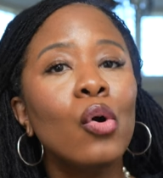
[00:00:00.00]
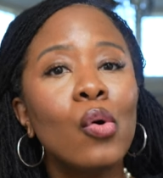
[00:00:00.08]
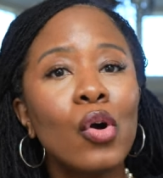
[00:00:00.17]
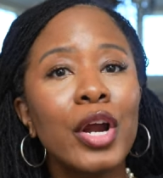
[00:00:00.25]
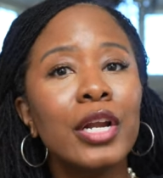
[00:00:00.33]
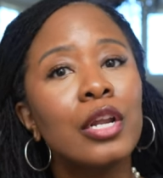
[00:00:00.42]

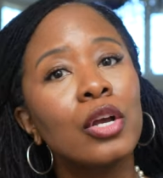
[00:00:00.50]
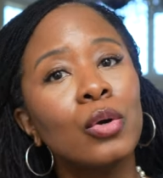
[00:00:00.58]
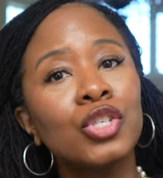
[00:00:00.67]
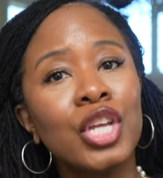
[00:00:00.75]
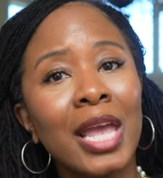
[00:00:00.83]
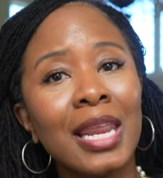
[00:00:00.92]
or
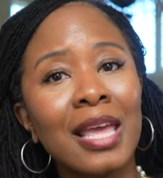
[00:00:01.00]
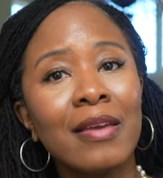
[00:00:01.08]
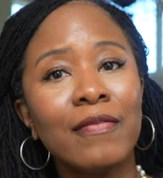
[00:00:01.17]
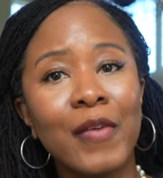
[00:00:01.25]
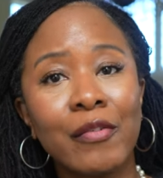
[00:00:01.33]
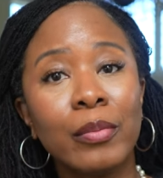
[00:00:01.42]

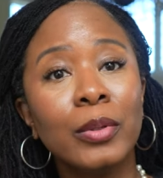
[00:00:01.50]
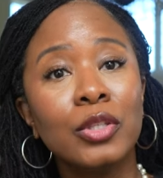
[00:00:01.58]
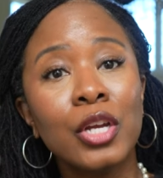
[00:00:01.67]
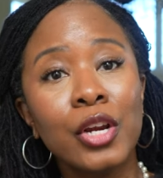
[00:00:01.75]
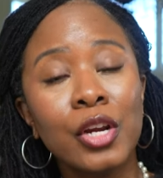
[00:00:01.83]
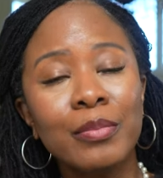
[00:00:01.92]
negotiating favorable
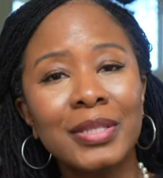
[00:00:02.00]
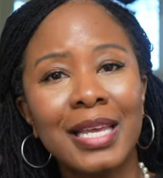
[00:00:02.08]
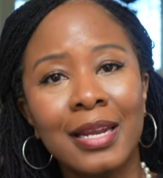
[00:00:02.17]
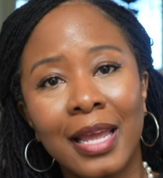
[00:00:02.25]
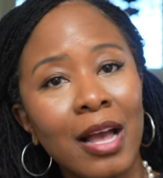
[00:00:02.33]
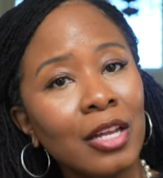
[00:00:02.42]
terms
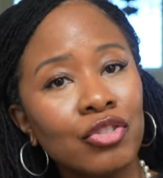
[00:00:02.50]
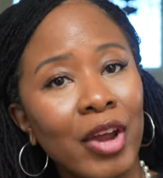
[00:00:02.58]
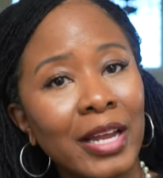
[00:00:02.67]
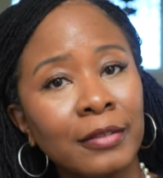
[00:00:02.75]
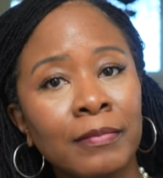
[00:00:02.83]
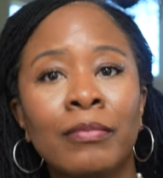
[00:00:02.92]
in a
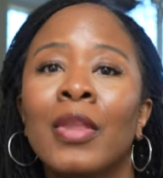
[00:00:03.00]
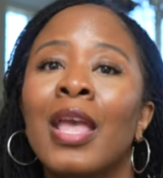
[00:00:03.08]
contract.